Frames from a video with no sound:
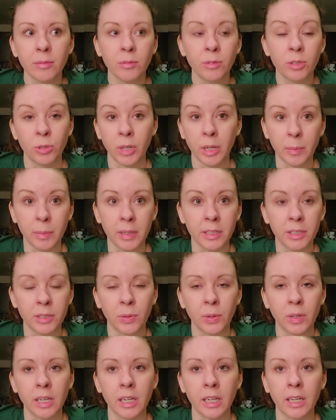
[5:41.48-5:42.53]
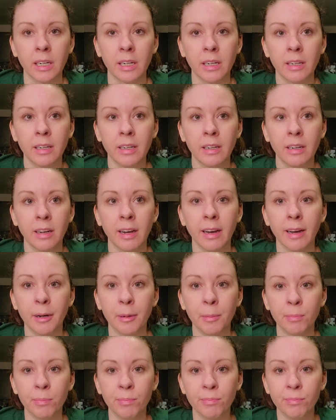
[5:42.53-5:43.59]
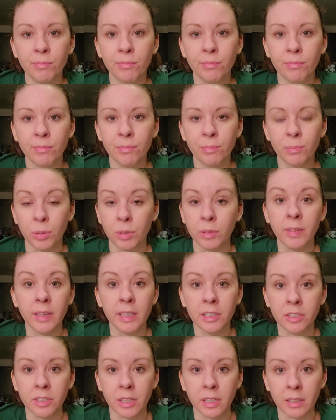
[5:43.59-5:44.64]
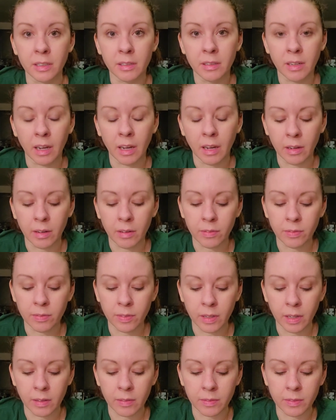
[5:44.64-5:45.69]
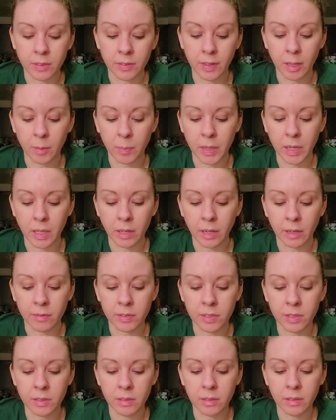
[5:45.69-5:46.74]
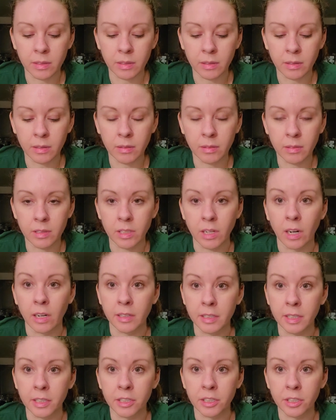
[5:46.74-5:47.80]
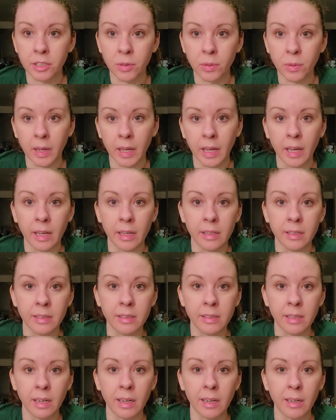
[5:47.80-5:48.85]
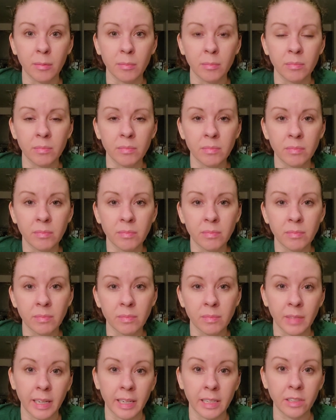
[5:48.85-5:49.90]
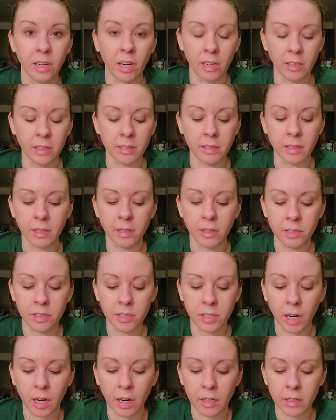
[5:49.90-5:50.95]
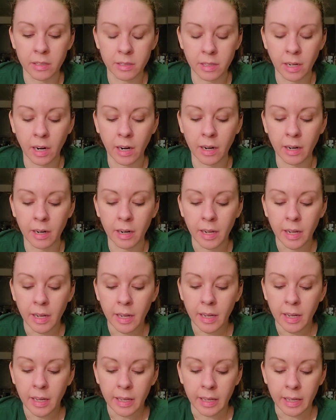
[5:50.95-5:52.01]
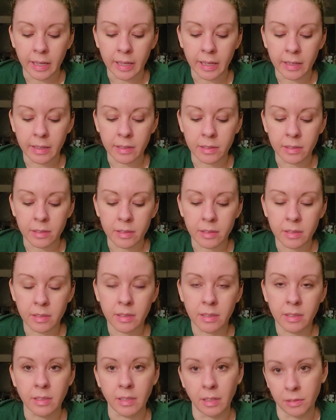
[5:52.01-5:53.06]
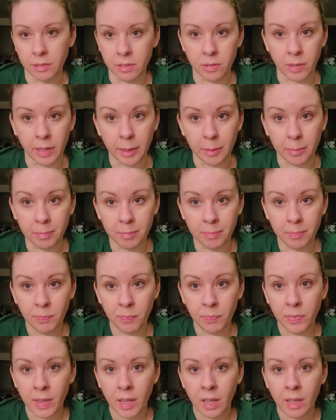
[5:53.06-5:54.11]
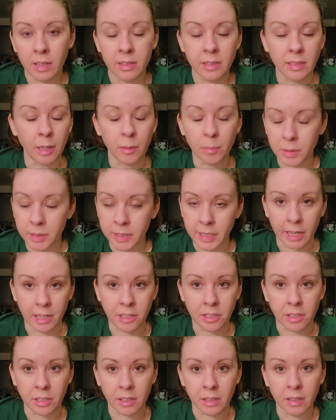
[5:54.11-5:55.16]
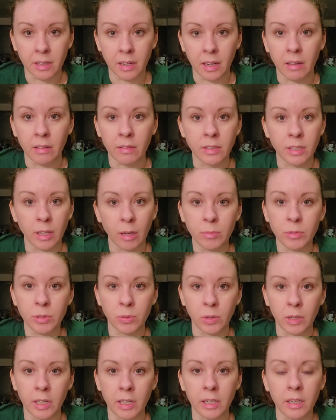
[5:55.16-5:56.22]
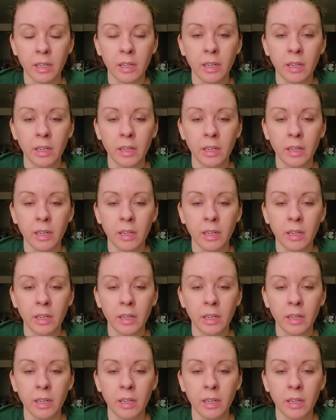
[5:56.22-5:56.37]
treatment or prevention of developing a lot of scar tissue and like darkness in your scar is sunscreen, sun protection of some sort.